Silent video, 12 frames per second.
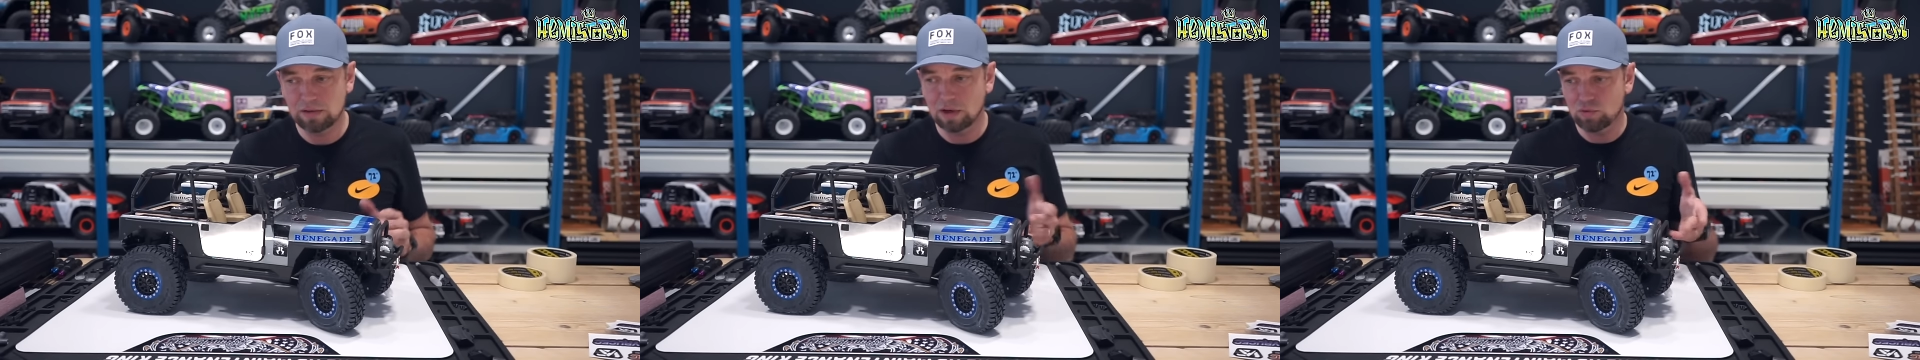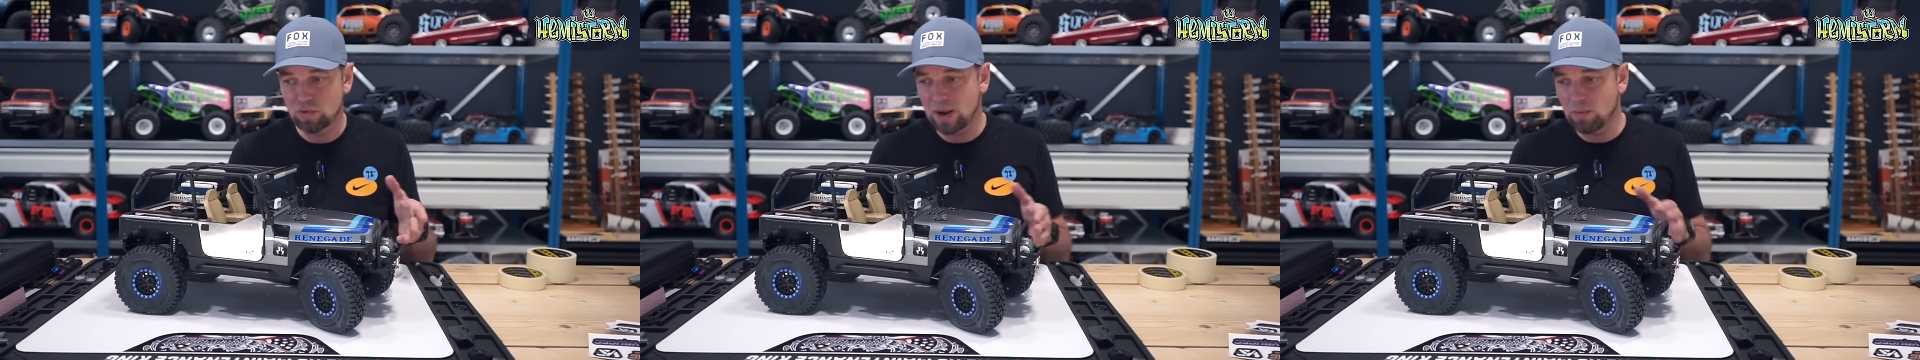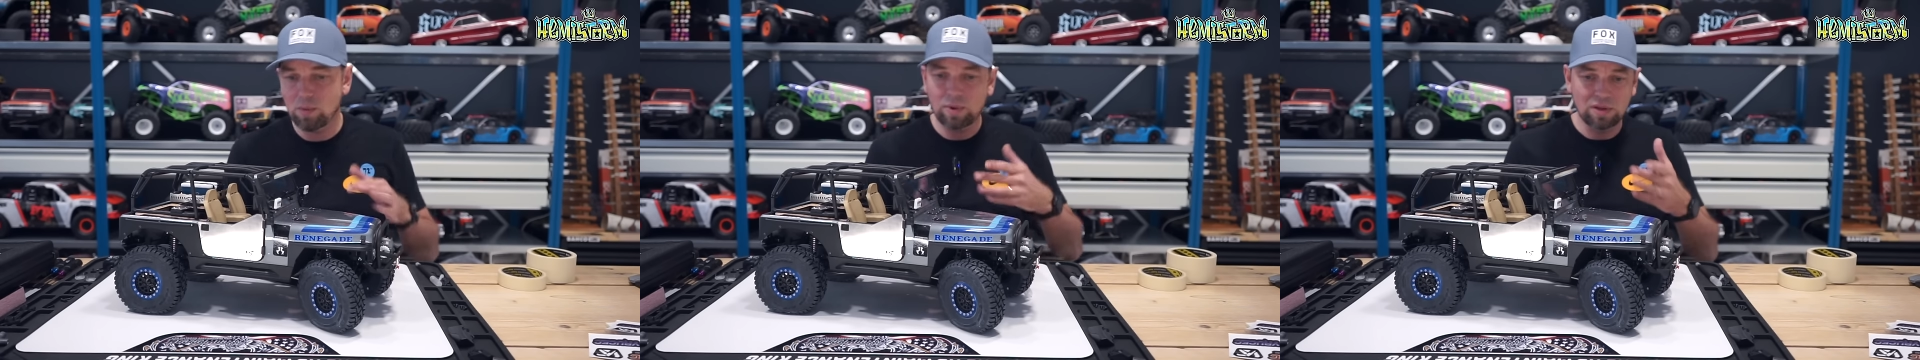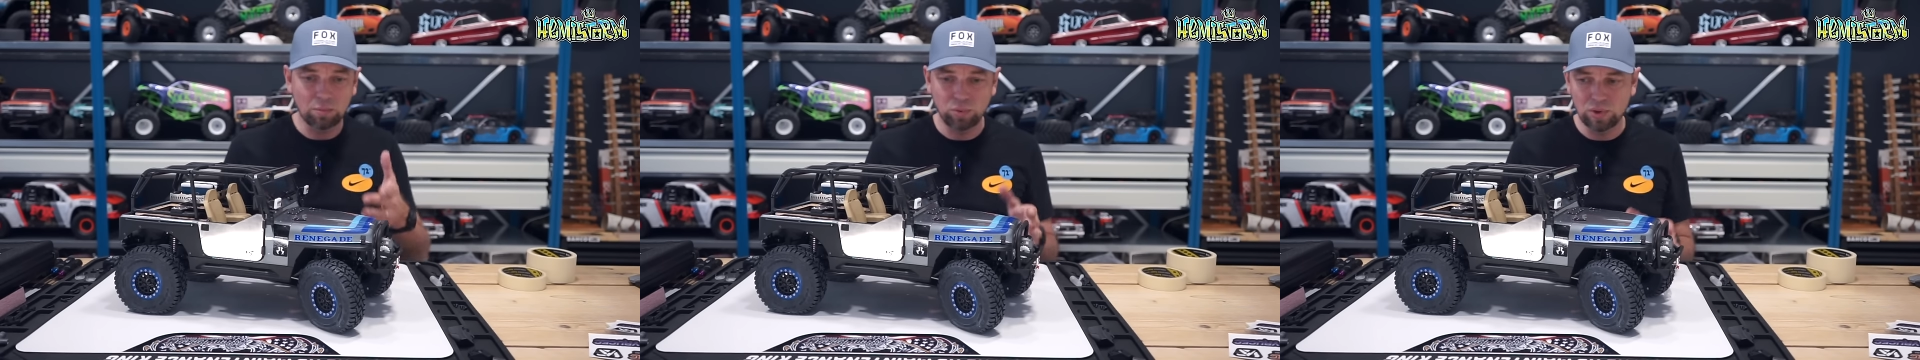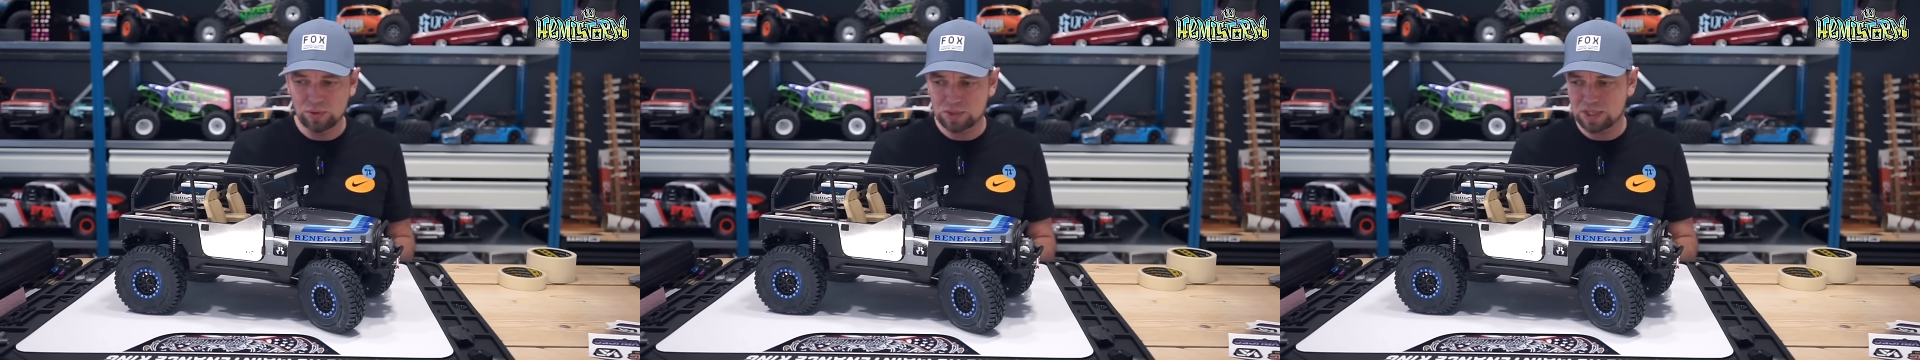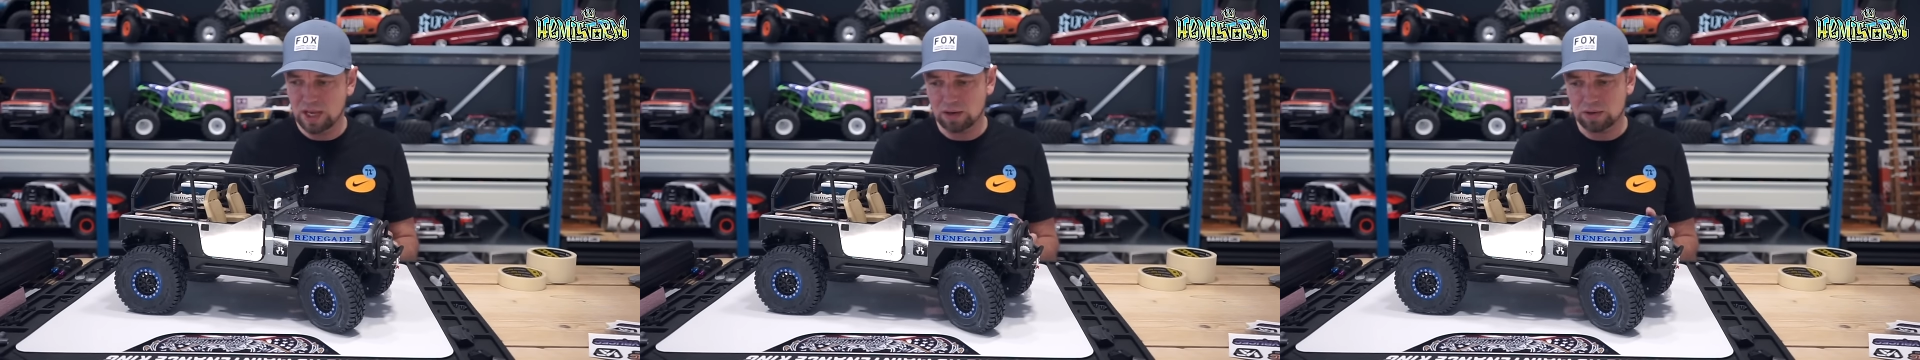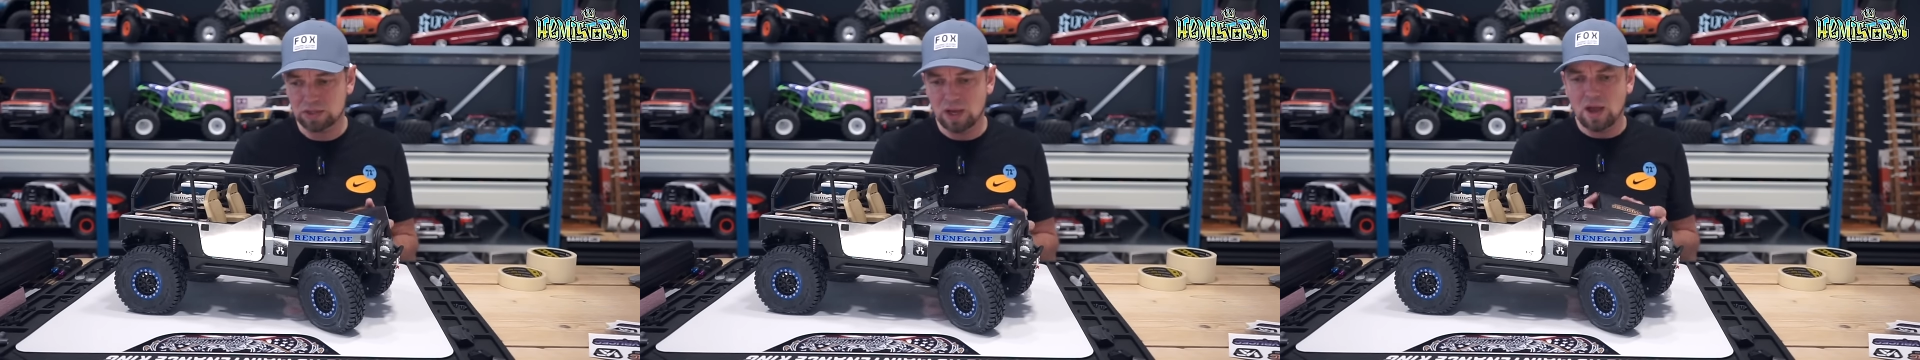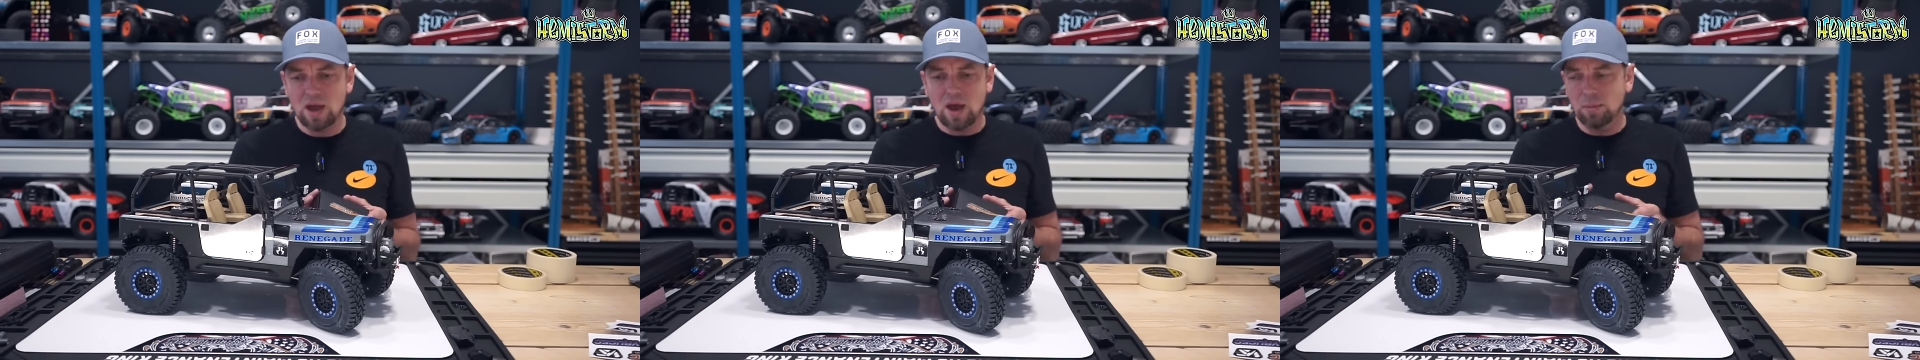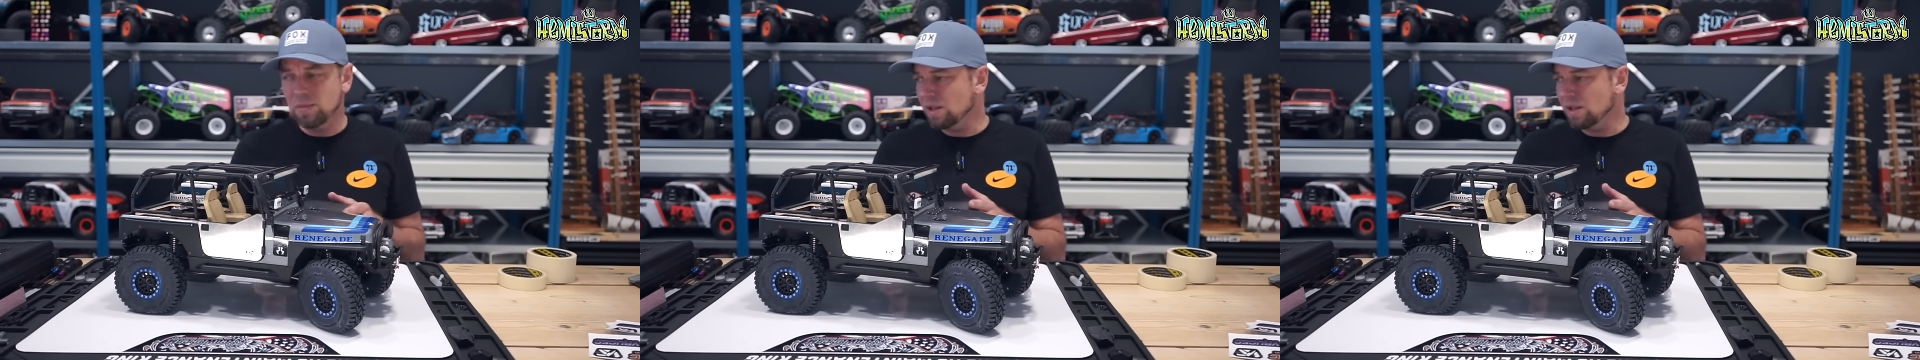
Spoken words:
the gray one with the blue stickers. I'm